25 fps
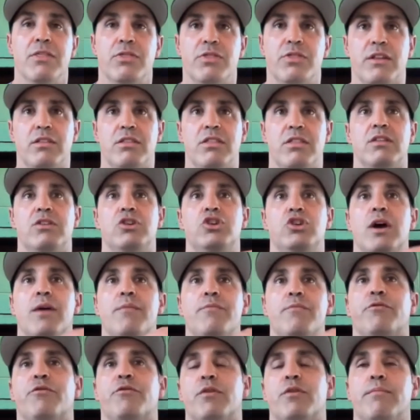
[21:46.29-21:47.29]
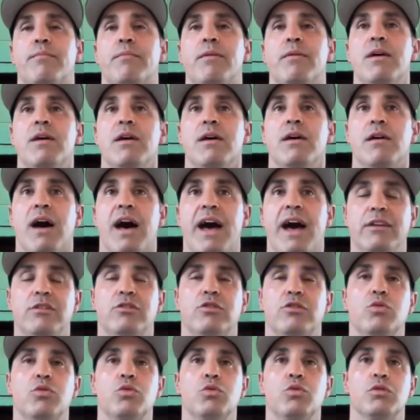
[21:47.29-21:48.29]
the jump from high
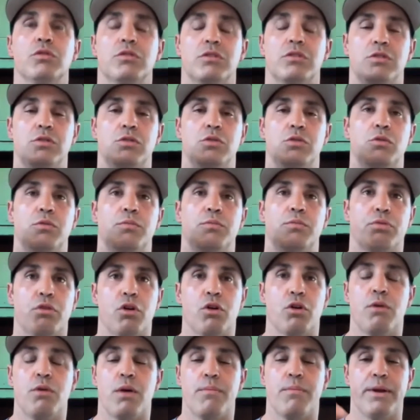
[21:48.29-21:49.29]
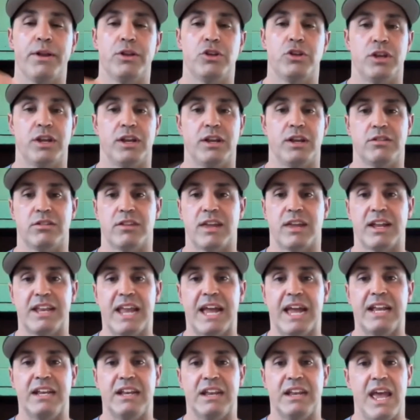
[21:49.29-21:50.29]
school to pro ball pitching, it's like
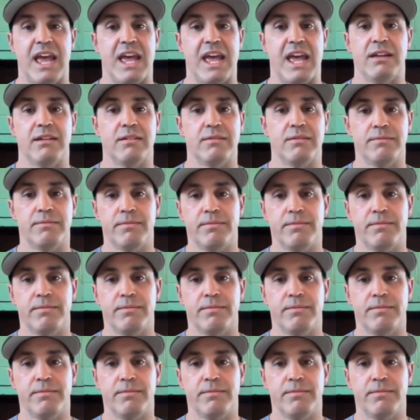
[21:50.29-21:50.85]
night and day.